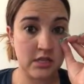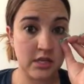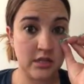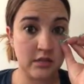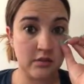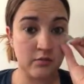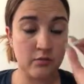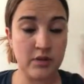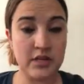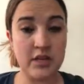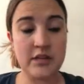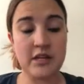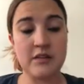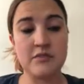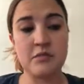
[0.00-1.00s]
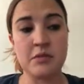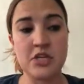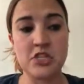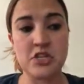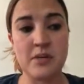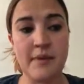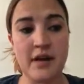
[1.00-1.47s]
and read on the
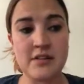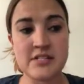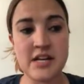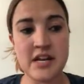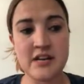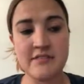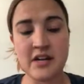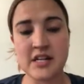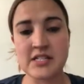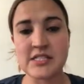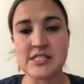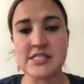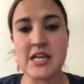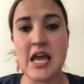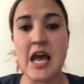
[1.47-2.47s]
information about Dynavoxes,